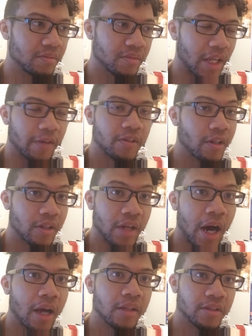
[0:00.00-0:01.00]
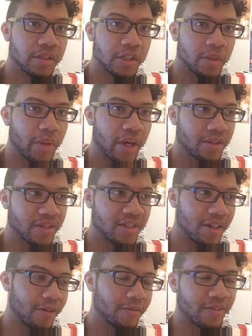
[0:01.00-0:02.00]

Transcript: left on an island here by herself.